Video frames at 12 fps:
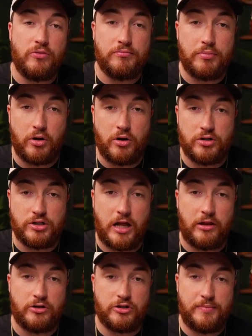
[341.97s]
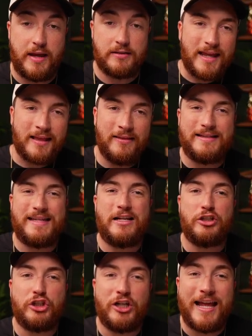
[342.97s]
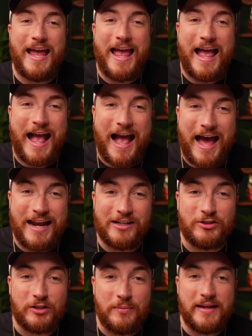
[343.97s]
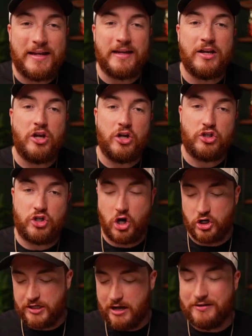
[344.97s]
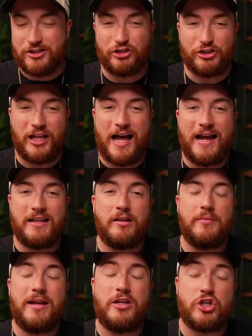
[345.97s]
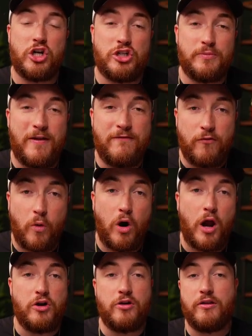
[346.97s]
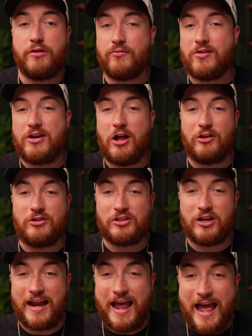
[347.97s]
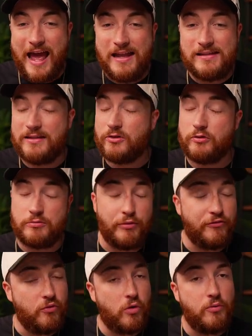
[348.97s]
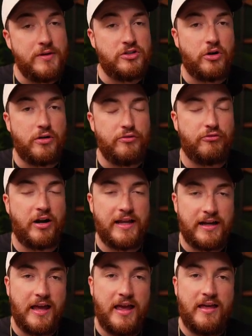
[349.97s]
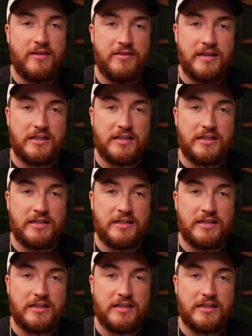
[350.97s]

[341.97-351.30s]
per dollar spent. Let's take a look at Unlimited Church. Now in July, Unlimited Church spent $403 on ads. This was before we started running the